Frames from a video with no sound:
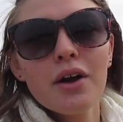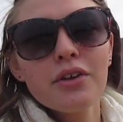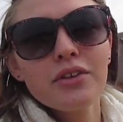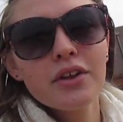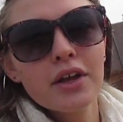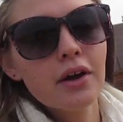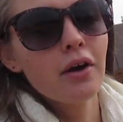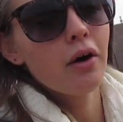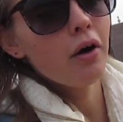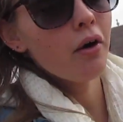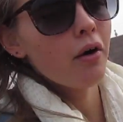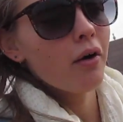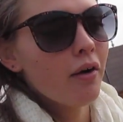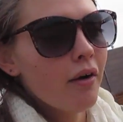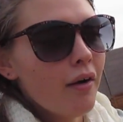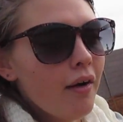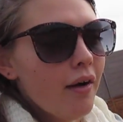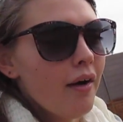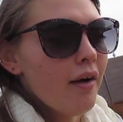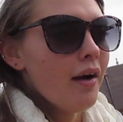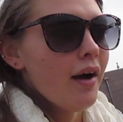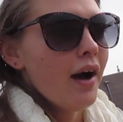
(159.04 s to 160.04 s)
I was like, oh,
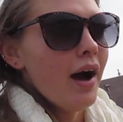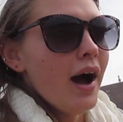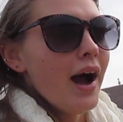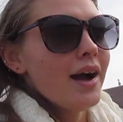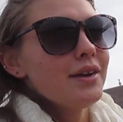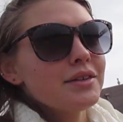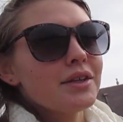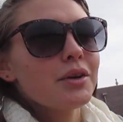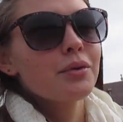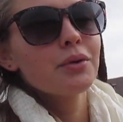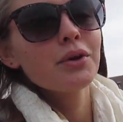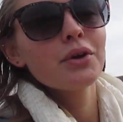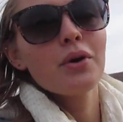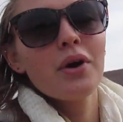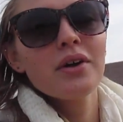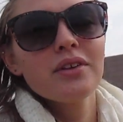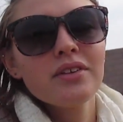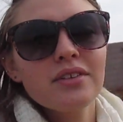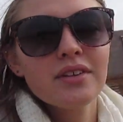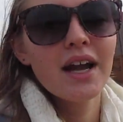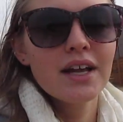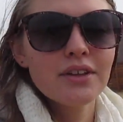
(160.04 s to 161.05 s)
I really want to go
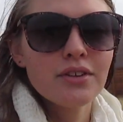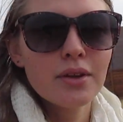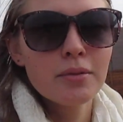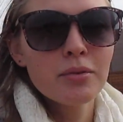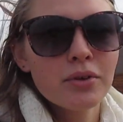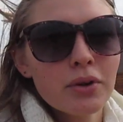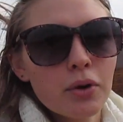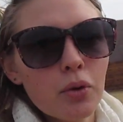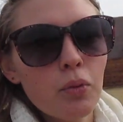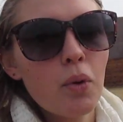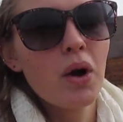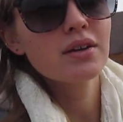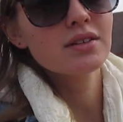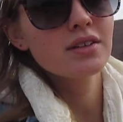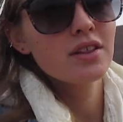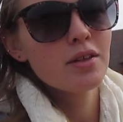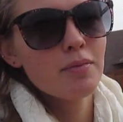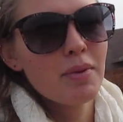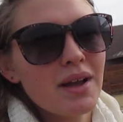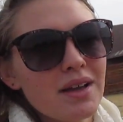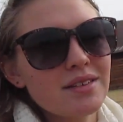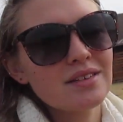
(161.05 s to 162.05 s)
outside. So I'm going to walk to
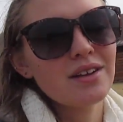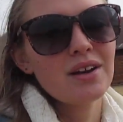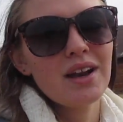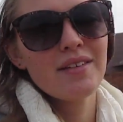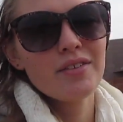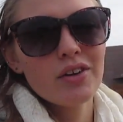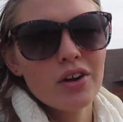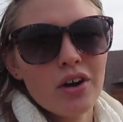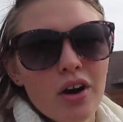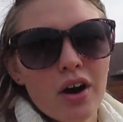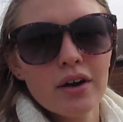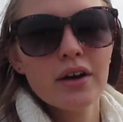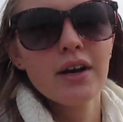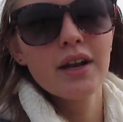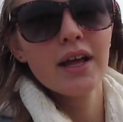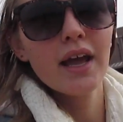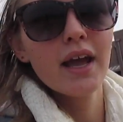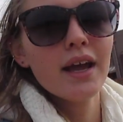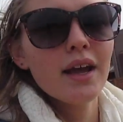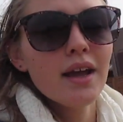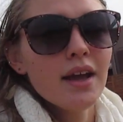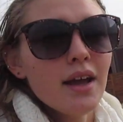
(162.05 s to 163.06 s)
the bank So I don't have a car
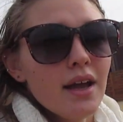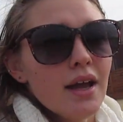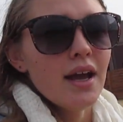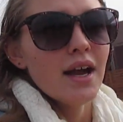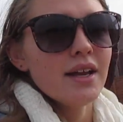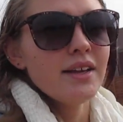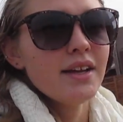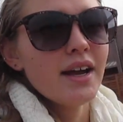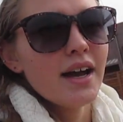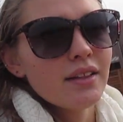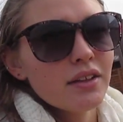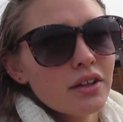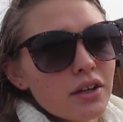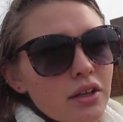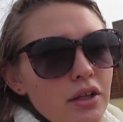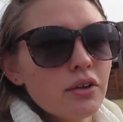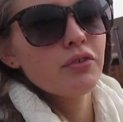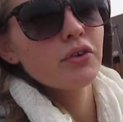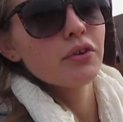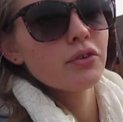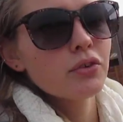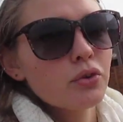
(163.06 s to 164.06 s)
today. And yeah, it
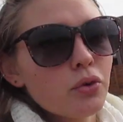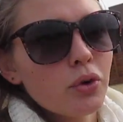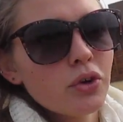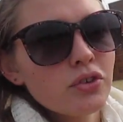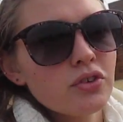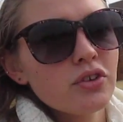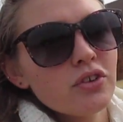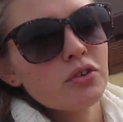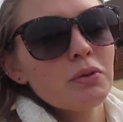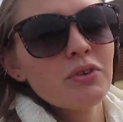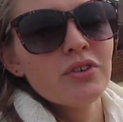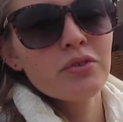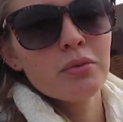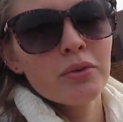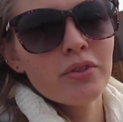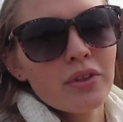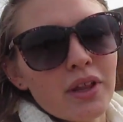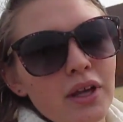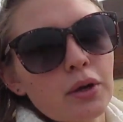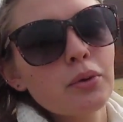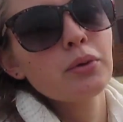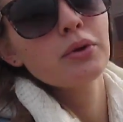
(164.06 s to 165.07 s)
literally feels gorgeous. What's the
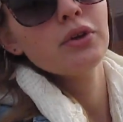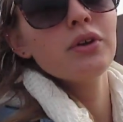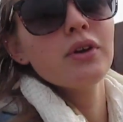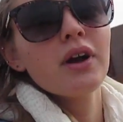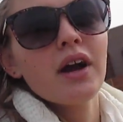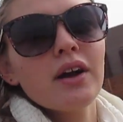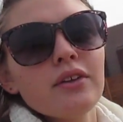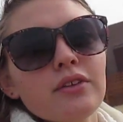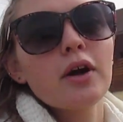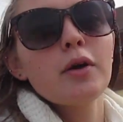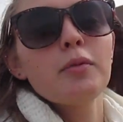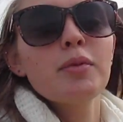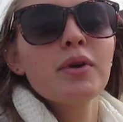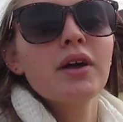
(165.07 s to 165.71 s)
weather like where you guys are?